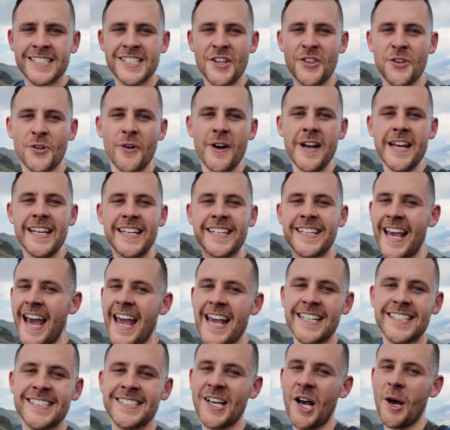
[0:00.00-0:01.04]
to three
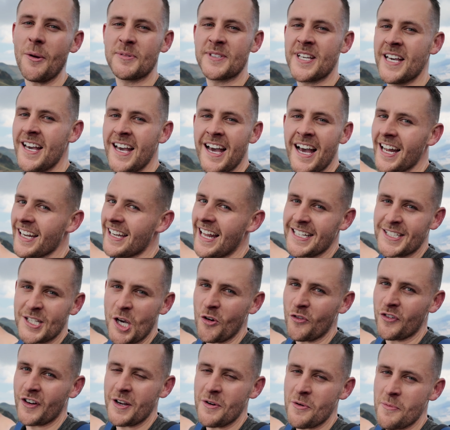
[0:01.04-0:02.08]
K subs. Let's
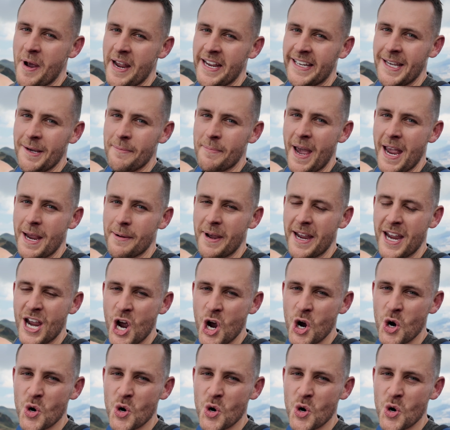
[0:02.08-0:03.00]
hopefully we'll make it, baby.